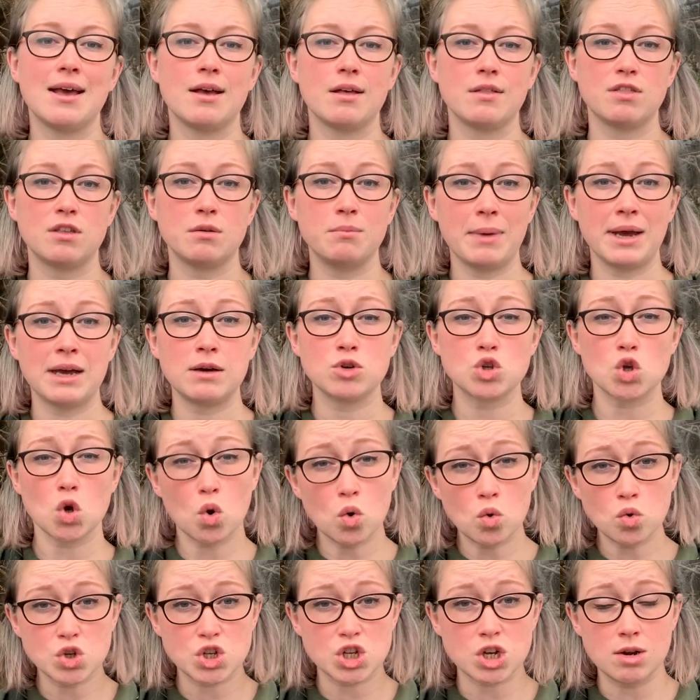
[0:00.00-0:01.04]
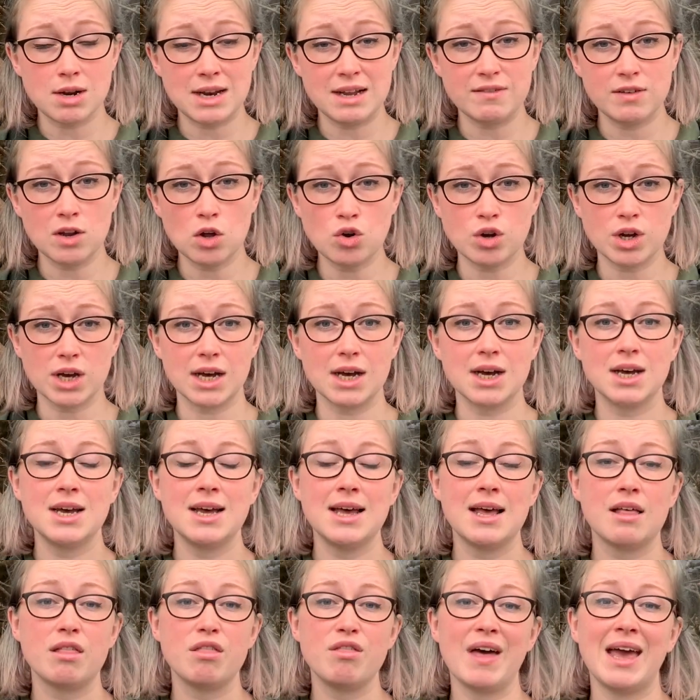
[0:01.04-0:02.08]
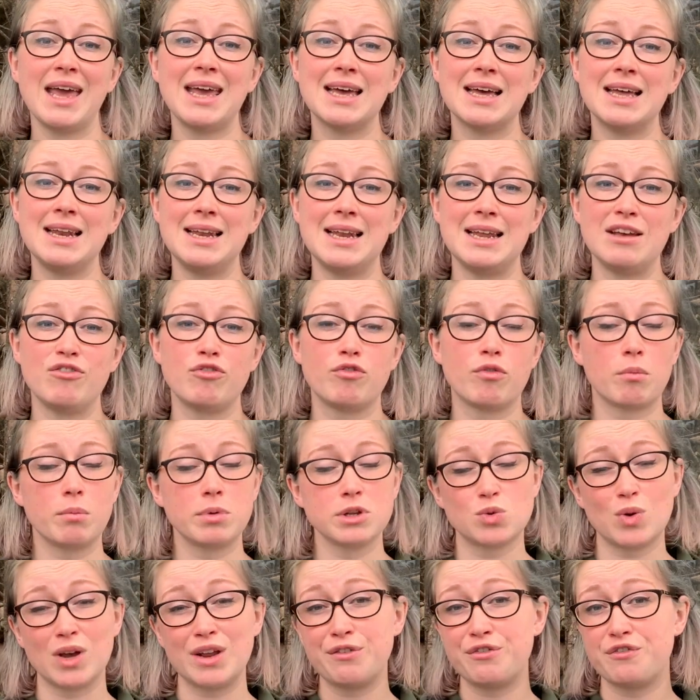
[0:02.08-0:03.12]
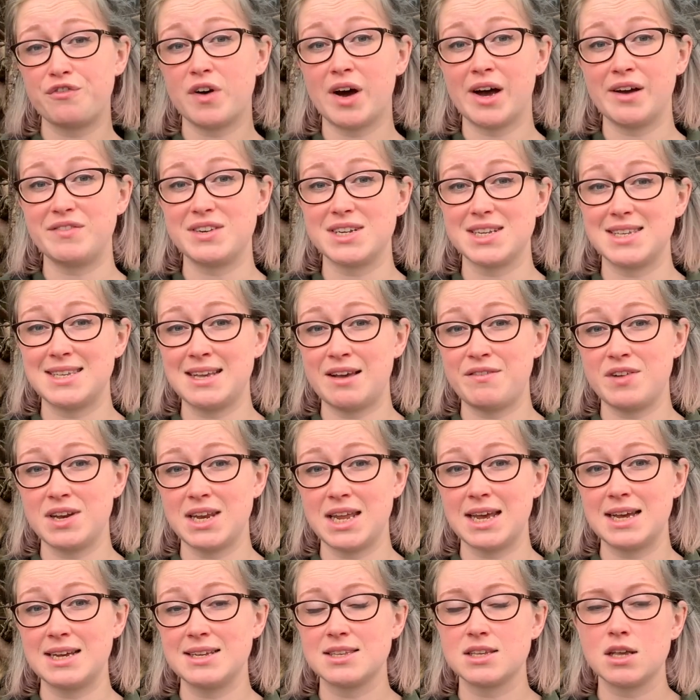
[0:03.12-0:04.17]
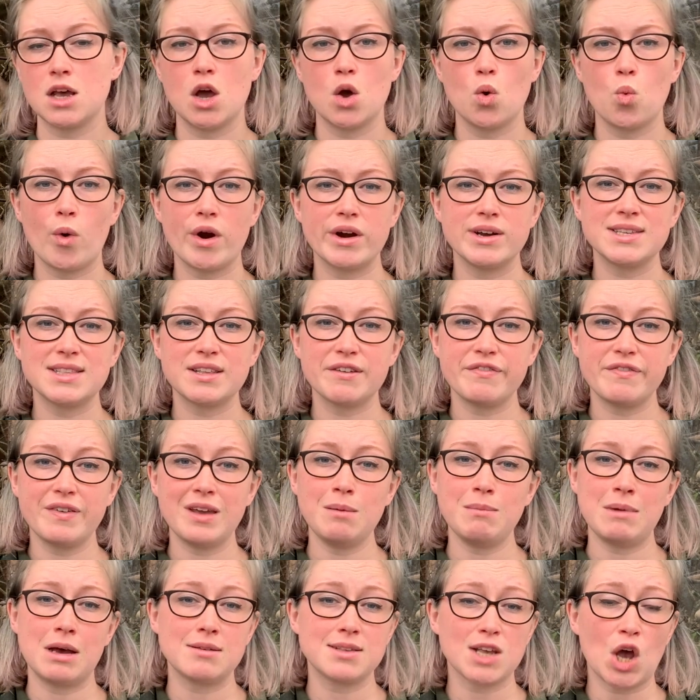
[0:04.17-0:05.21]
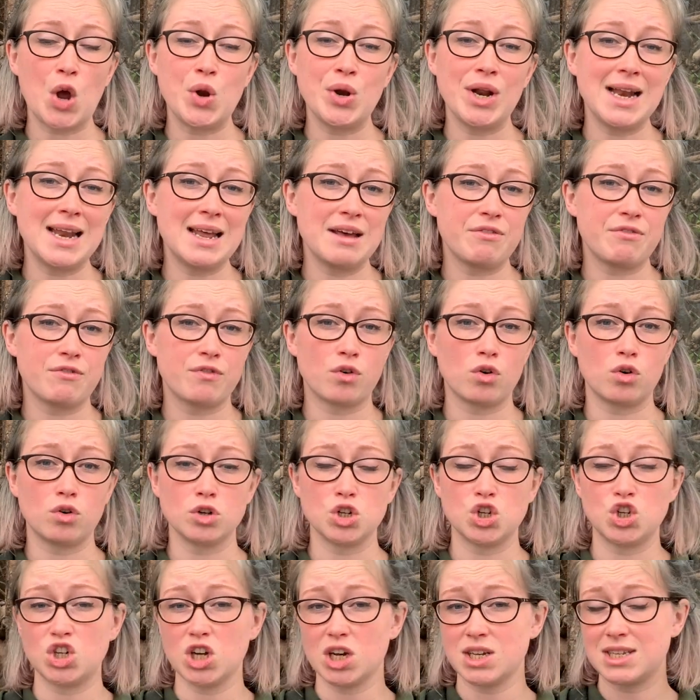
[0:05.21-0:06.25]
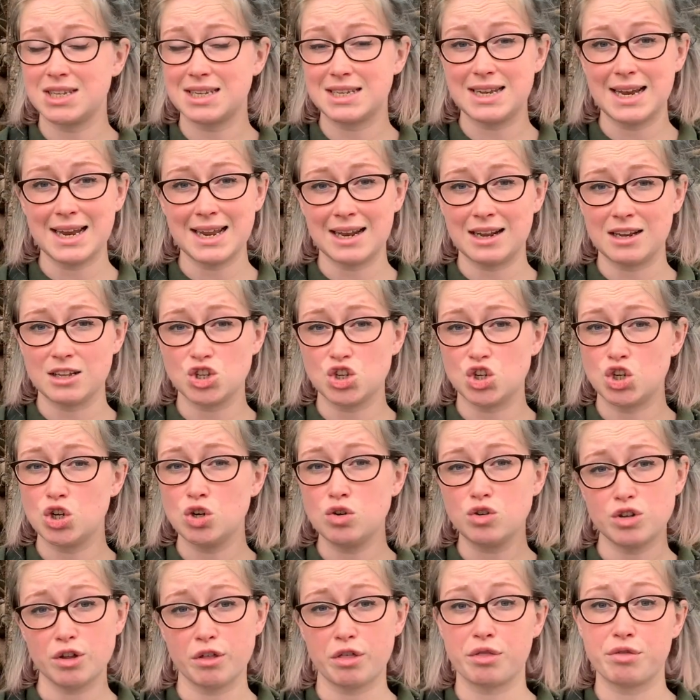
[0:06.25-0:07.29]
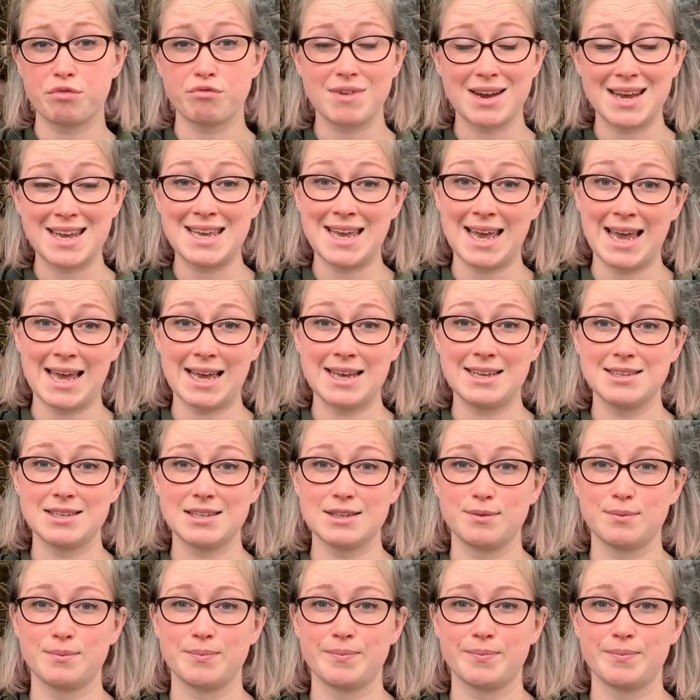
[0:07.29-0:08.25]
The males also live longer. They can live from between 5 to 7 years, whereas the females only live for just as little as 2 to 3 years.